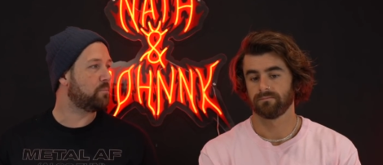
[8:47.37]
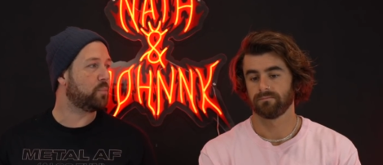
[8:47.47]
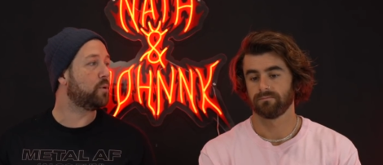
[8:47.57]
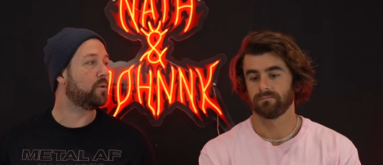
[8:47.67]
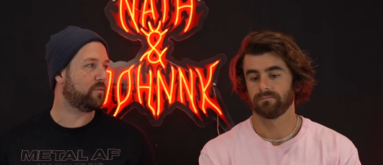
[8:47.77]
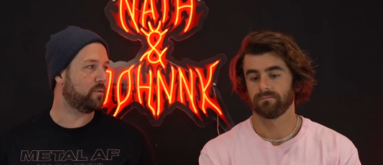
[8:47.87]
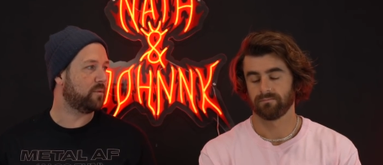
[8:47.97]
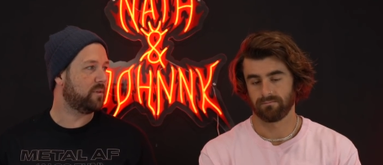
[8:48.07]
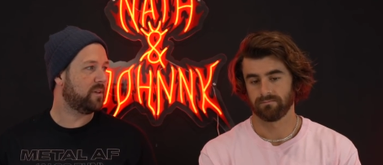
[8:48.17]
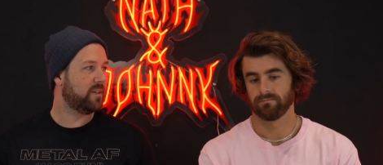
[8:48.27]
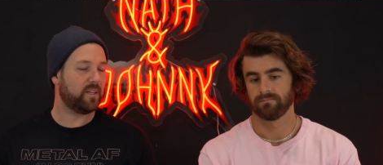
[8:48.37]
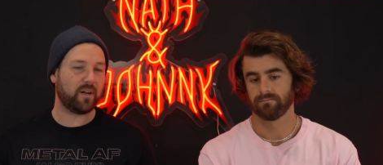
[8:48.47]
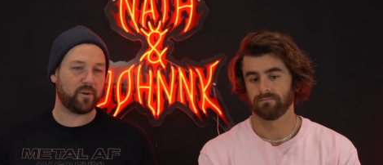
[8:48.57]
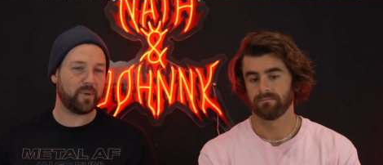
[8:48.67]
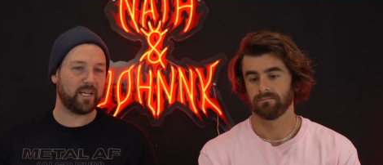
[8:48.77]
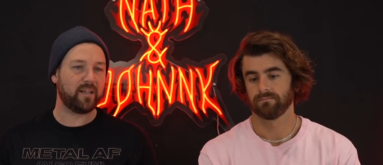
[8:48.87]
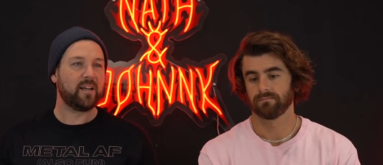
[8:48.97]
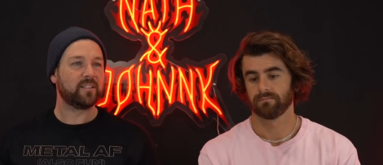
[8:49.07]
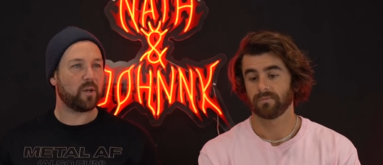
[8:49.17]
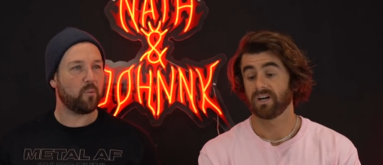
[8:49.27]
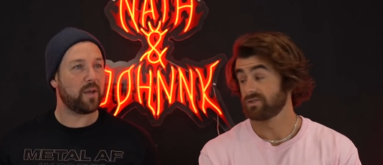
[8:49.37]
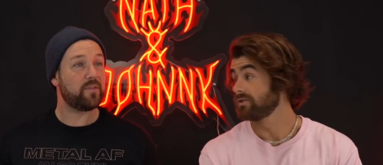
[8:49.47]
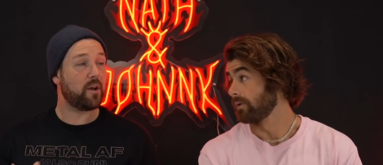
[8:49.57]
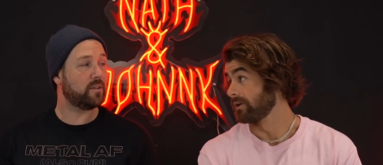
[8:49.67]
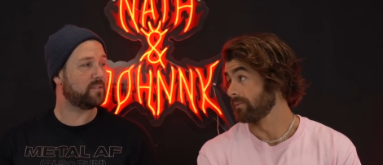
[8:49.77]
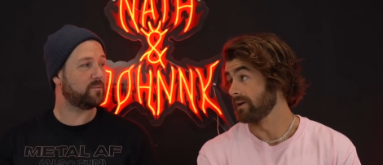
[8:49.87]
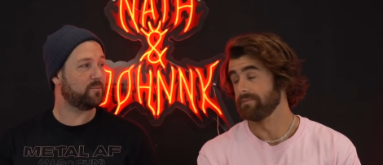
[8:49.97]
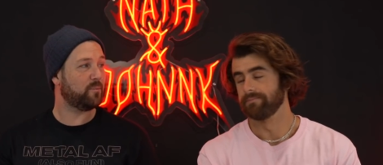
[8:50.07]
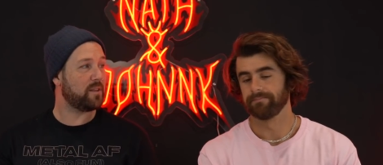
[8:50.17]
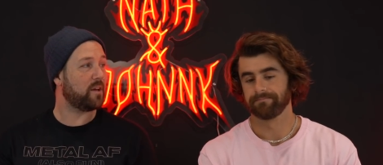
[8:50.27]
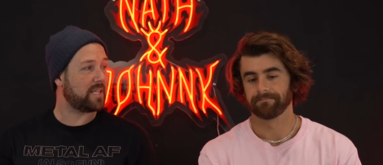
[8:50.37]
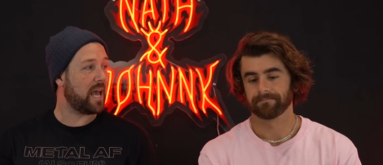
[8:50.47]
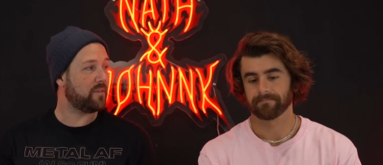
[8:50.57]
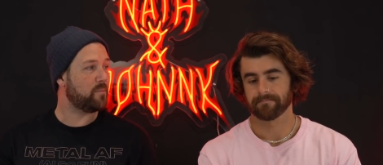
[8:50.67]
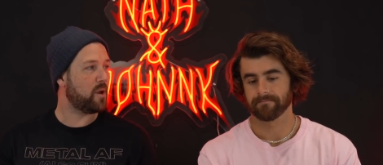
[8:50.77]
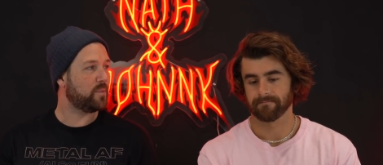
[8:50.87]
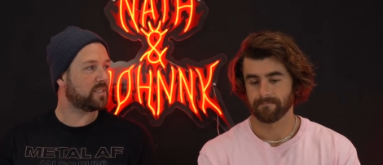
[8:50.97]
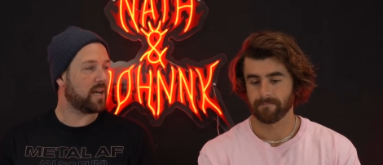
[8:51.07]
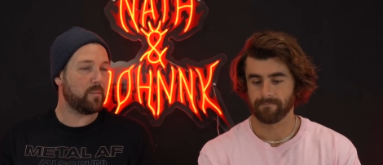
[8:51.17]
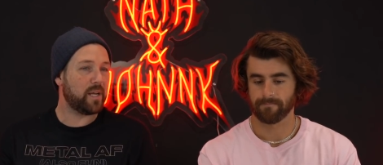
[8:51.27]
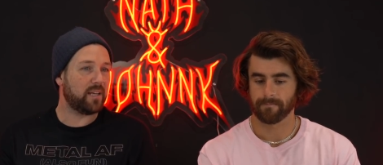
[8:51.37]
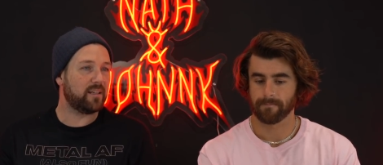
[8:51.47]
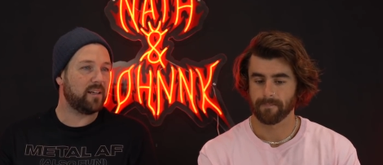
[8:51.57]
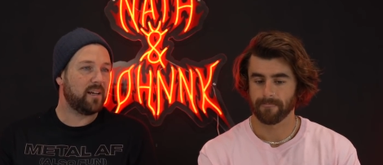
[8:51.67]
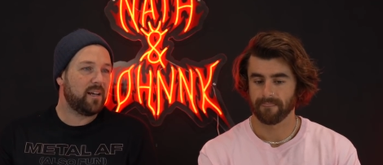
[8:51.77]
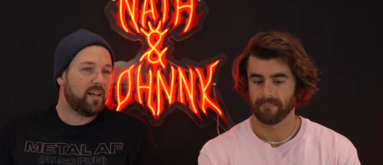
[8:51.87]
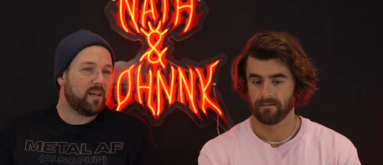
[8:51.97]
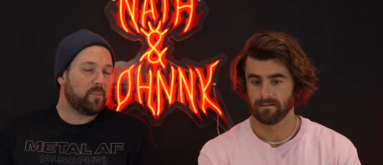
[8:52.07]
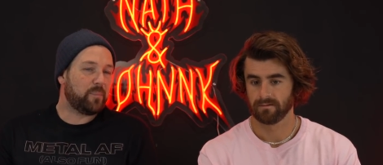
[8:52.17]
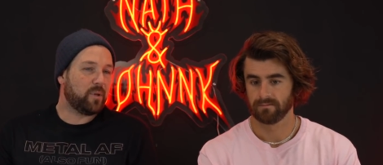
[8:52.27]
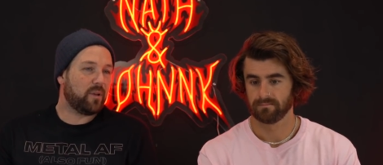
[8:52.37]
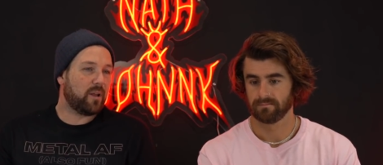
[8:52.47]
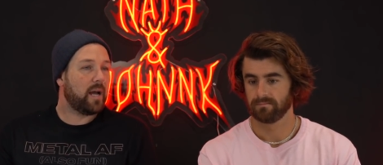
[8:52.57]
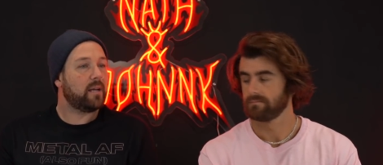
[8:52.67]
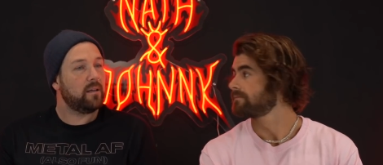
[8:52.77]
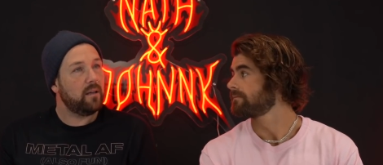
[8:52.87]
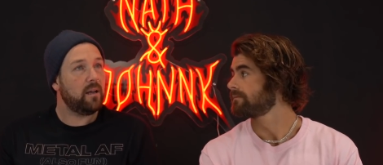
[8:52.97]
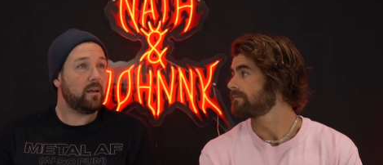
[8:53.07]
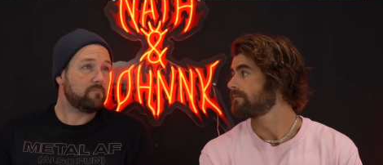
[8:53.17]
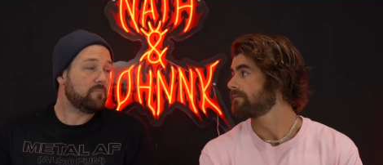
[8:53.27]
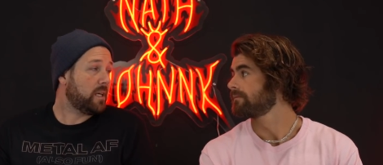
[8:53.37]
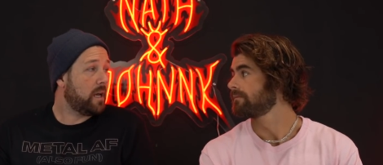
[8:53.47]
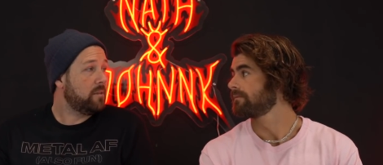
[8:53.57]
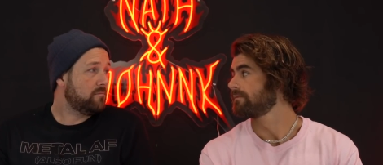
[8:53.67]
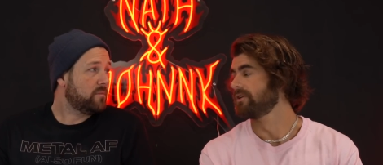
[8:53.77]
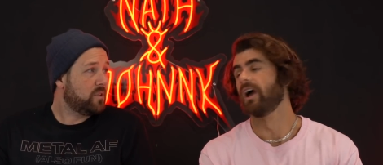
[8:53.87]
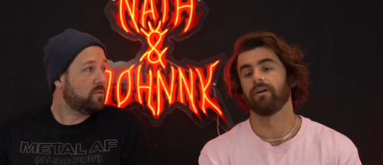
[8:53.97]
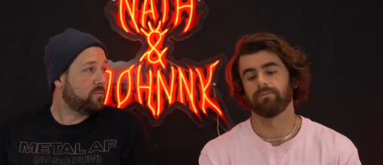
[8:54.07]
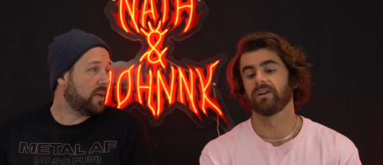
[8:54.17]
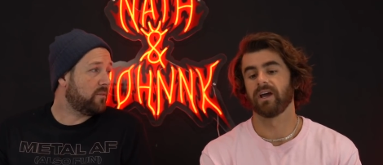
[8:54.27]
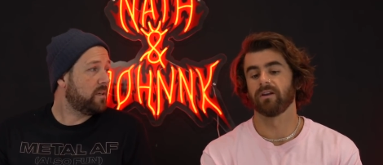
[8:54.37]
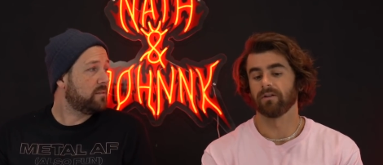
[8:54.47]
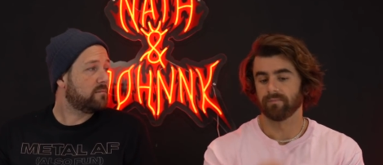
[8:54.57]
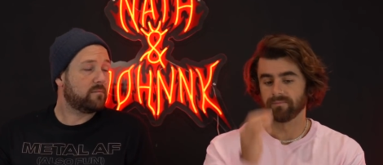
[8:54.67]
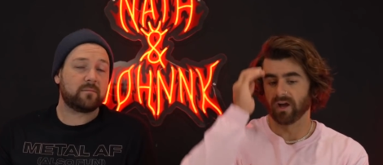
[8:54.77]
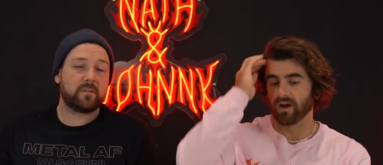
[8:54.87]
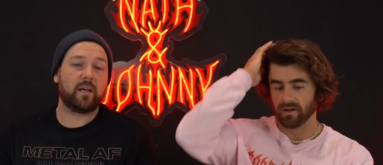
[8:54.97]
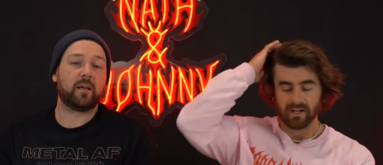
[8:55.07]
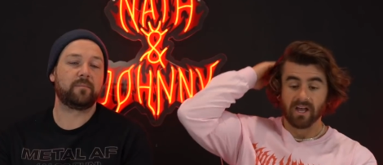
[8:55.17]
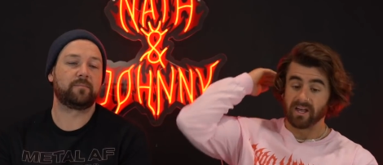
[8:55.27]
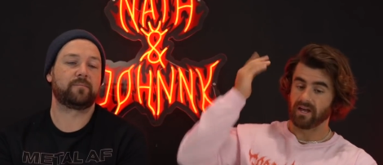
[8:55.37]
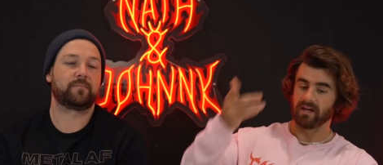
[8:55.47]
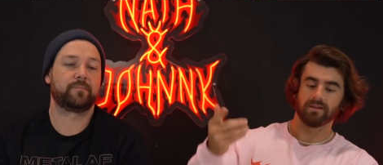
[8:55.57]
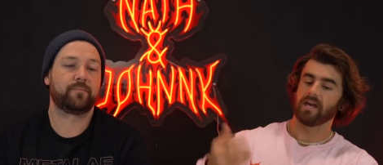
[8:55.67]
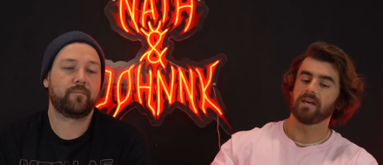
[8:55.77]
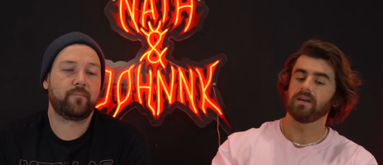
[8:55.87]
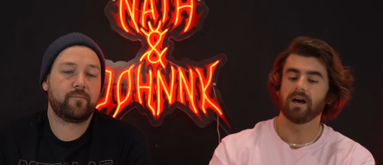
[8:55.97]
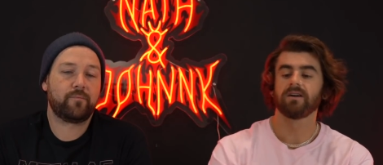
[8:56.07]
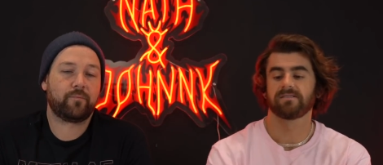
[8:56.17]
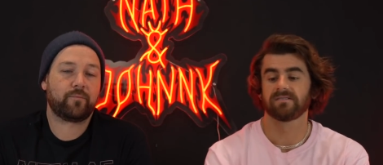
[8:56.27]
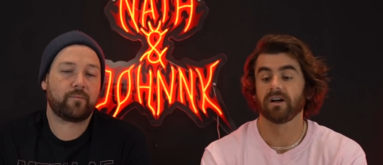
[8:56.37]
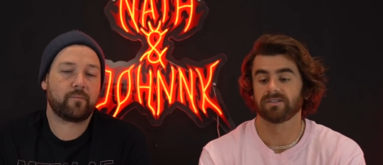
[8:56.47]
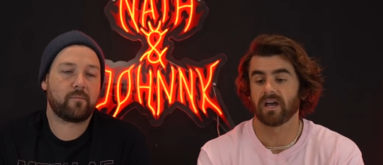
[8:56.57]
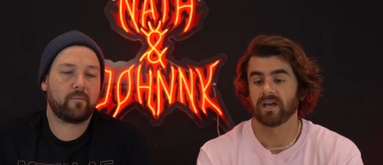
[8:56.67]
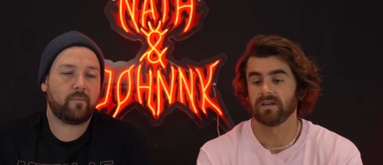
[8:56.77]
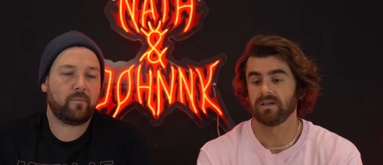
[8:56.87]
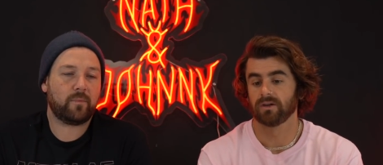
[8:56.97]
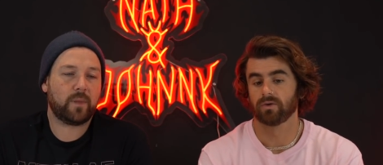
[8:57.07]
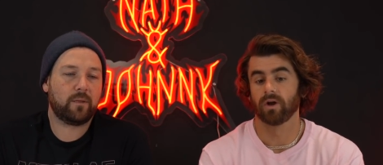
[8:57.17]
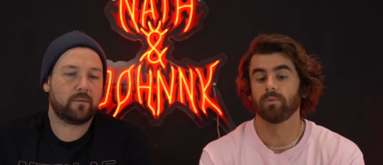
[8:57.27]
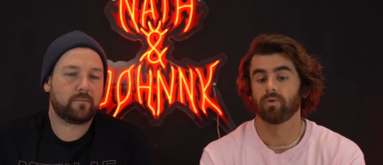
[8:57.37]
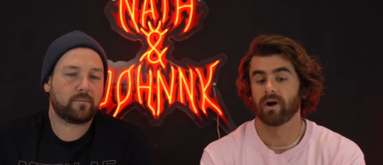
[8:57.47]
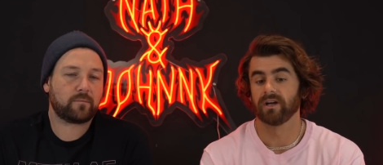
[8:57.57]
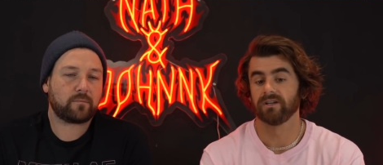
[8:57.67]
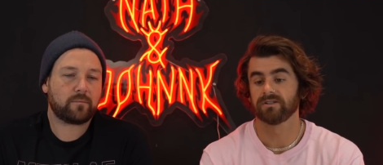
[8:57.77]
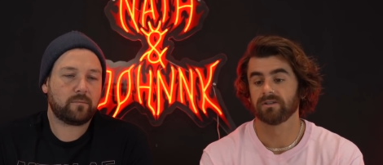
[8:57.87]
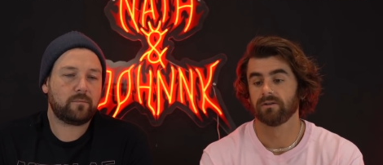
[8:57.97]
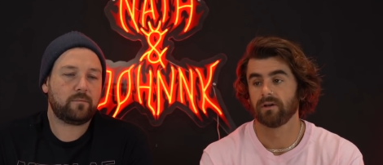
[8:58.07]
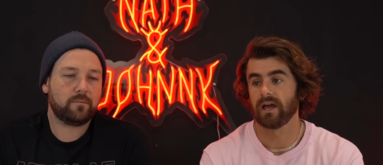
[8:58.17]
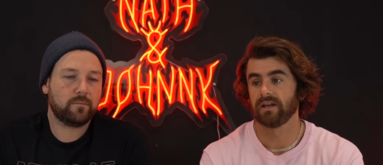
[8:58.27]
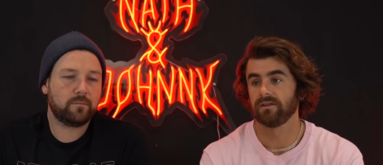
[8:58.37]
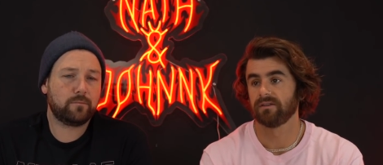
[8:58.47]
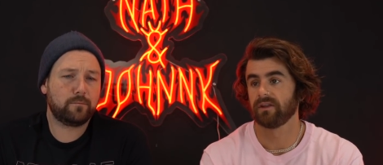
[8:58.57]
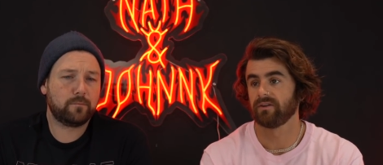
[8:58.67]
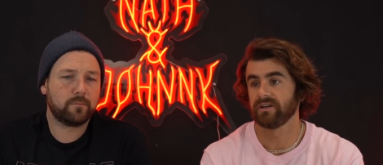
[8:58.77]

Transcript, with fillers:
Speaker 1: beautiful you know what i mean so I when those when those heavy moments come in people are like
Speaker 2: oh, okay yeah you can handle it yeah. yeah he has such a incredible range and mm. there